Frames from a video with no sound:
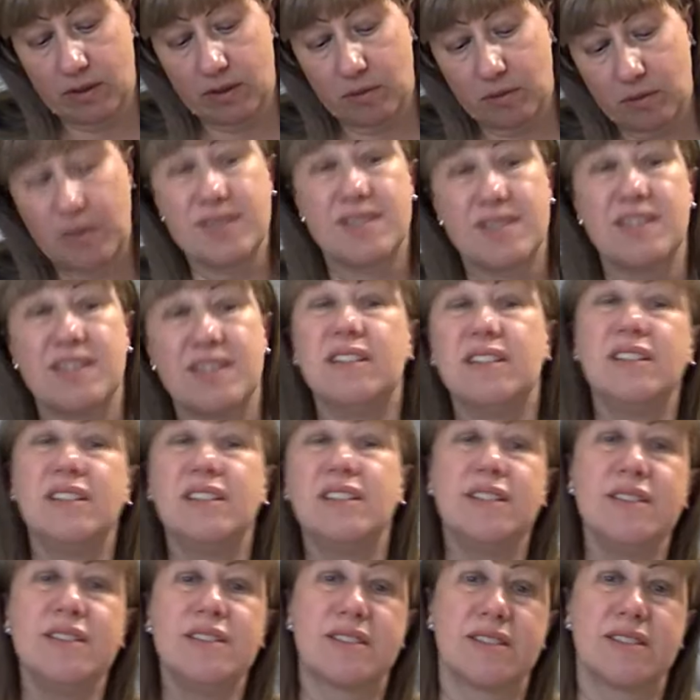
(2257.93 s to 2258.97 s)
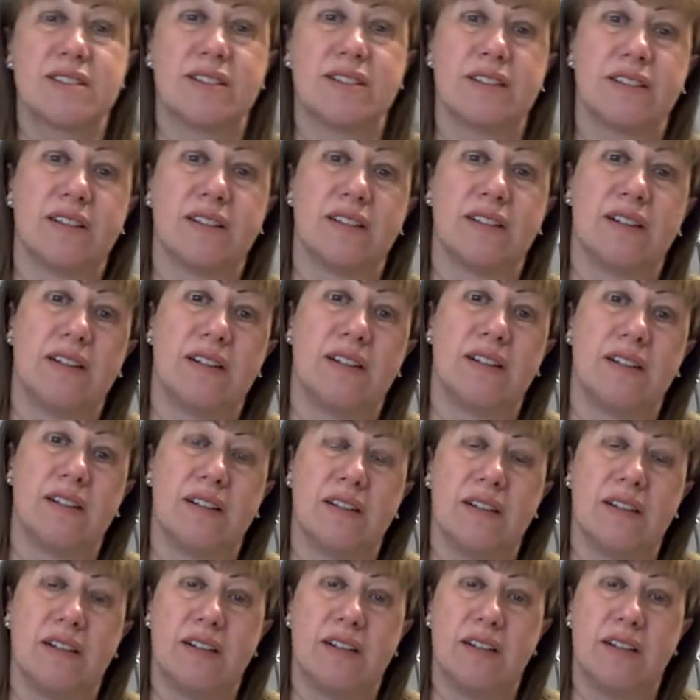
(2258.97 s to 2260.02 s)
Basilius
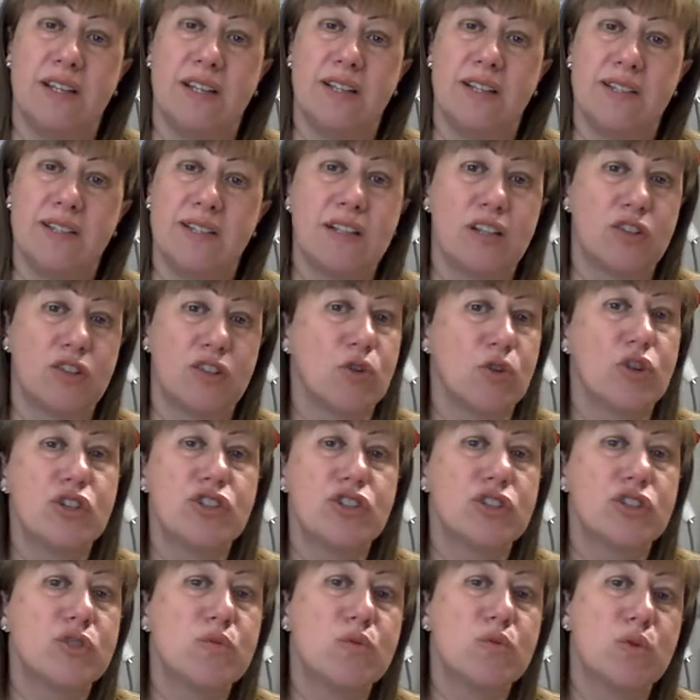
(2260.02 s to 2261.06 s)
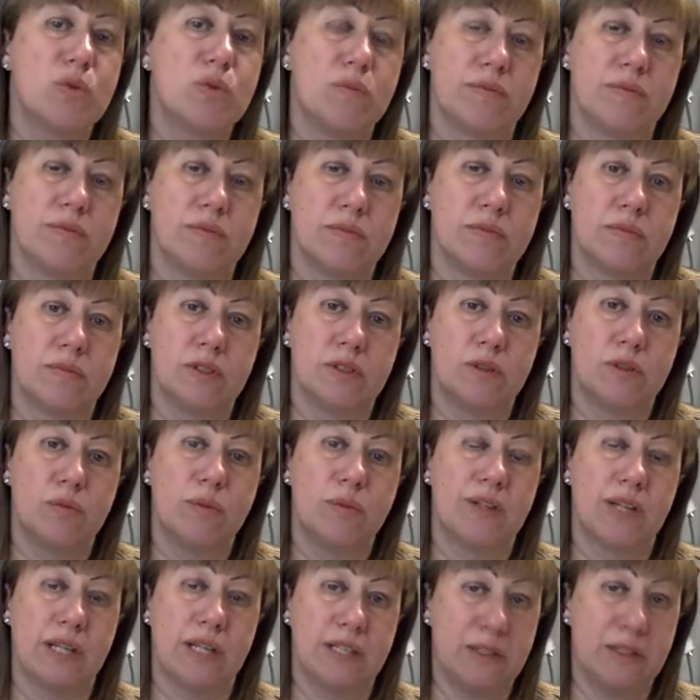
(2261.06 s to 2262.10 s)
is in a torture room
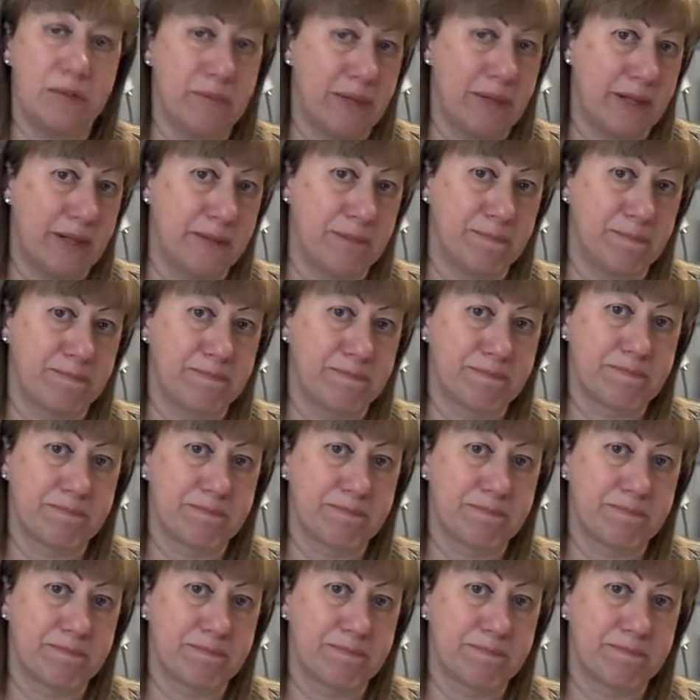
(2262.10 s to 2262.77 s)
with other men.